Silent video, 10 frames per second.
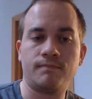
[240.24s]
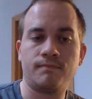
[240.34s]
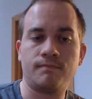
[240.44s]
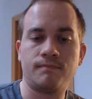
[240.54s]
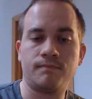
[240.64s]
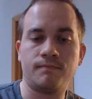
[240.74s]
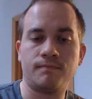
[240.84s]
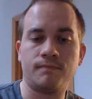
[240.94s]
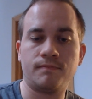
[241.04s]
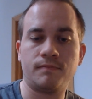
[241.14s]

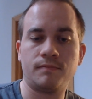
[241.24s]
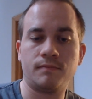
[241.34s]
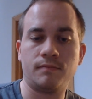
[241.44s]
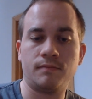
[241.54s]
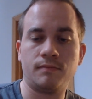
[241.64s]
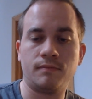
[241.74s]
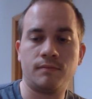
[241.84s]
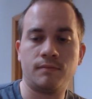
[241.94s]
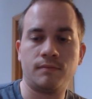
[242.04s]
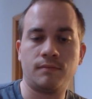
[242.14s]

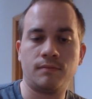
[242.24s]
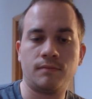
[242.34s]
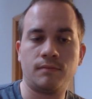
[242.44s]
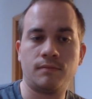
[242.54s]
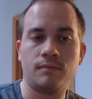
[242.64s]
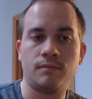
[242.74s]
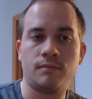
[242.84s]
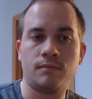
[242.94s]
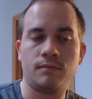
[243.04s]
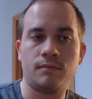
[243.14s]

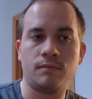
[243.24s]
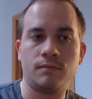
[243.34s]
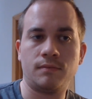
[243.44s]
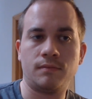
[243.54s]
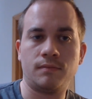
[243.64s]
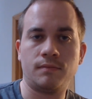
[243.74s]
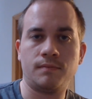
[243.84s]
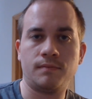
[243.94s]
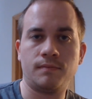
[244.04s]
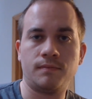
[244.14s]

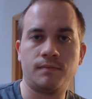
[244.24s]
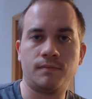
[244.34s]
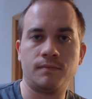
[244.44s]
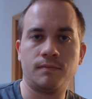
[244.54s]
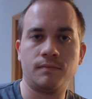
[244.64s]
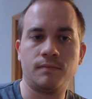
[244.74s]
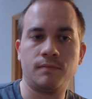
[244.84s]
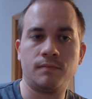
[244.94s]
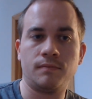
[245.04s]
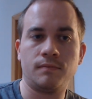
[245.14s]

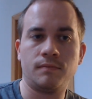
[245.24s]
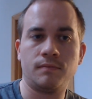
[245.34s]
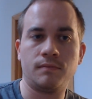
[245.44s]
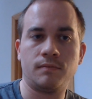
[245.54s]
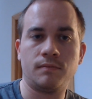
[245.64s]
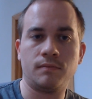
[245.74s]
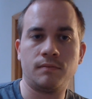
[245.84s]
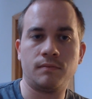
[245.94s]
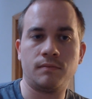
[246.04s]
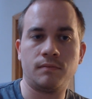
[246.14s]

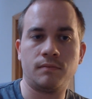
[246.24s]
[no speech]